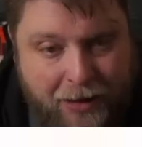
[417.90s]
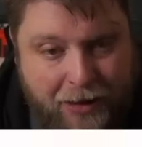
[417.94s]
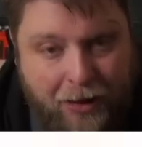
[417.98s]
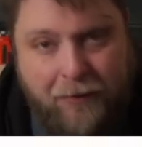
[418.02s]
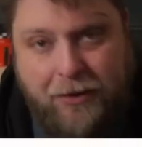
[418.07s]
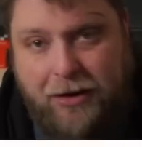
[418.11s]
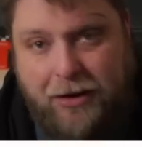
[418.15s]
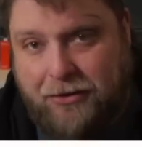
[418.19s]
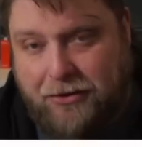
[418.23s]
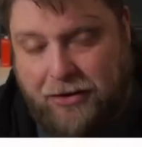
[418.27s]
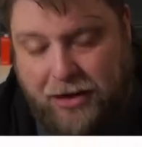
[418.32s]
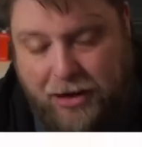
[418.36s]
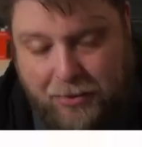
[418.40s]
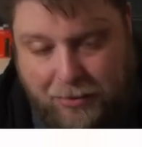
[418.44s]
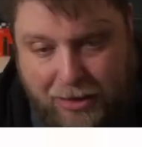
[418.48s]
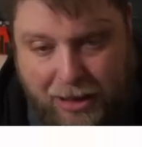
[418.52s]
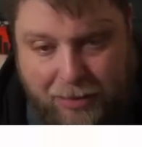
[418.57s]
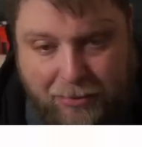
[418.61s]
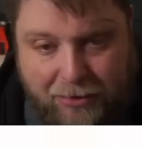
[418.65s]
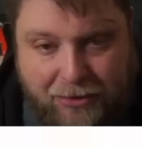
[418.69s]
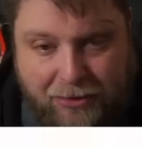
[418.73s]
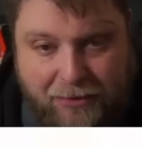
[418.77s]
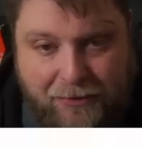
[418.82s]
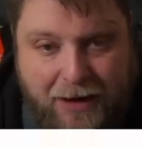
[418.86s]
Obviously, you'll be
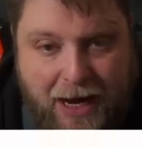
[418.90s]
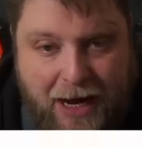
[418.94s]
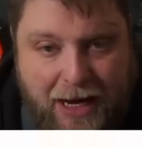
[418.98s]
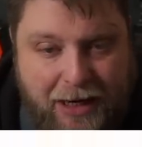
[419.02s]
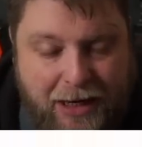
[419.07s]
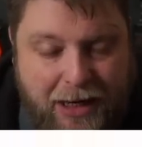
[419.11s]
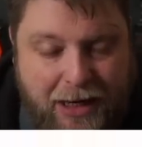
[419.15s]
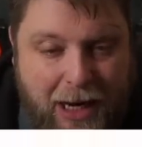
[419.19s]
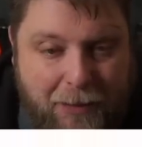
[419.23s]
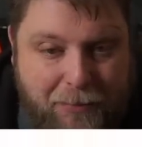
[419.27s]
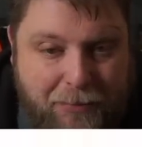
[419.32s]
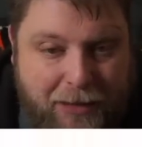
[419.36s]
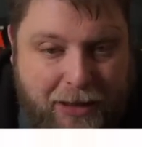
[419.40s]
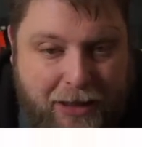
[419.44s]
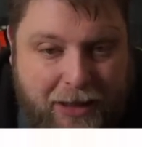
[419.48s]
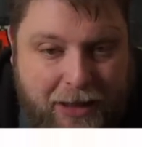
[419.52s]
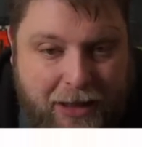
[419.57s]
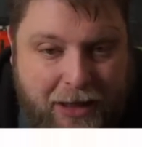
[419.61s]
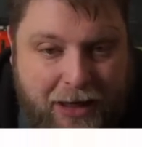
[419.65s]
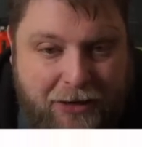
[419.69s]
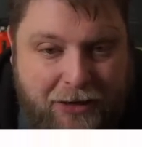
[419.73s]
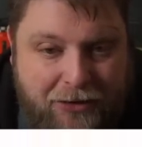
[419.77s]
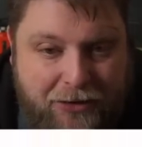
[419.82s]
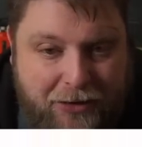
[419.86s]
able to find it in your
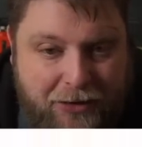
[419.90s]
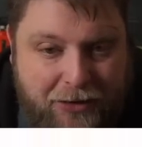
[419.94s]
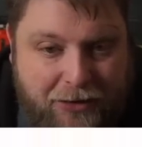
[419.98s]
application